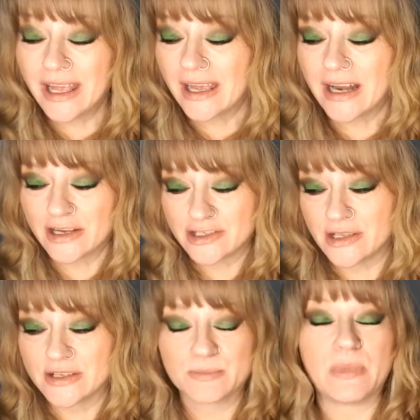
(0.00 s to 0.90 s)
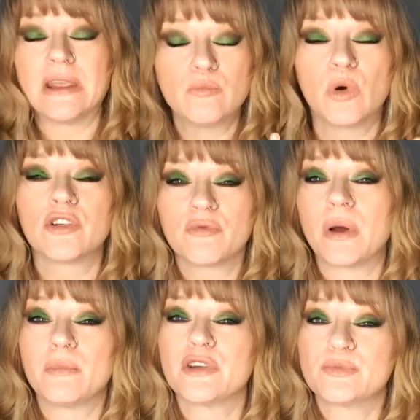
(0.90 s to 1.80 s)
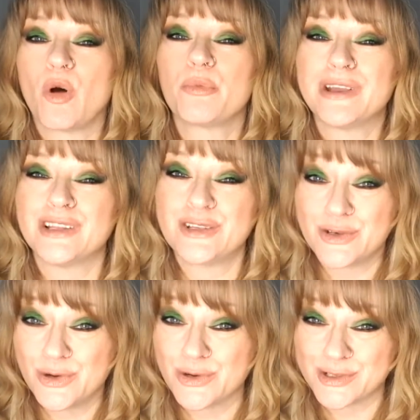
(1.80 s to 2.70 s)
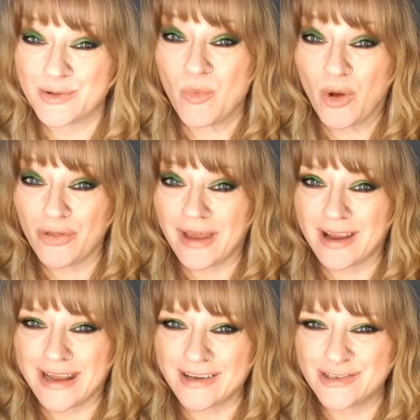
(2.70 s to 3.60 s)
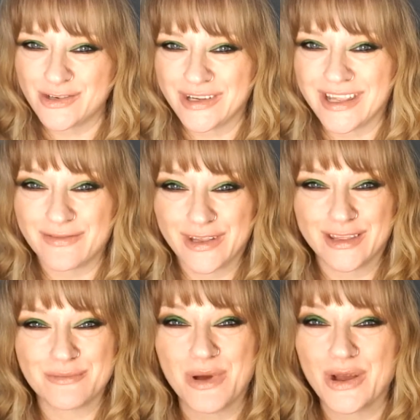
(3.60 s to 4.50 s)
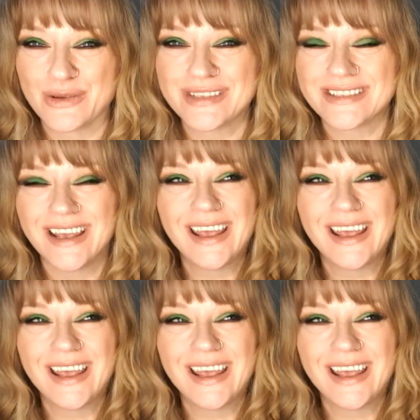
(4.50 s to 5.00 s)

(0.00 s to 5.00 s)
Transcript: and actually it's been one of my most popular talks and one that I enjoy giving the most.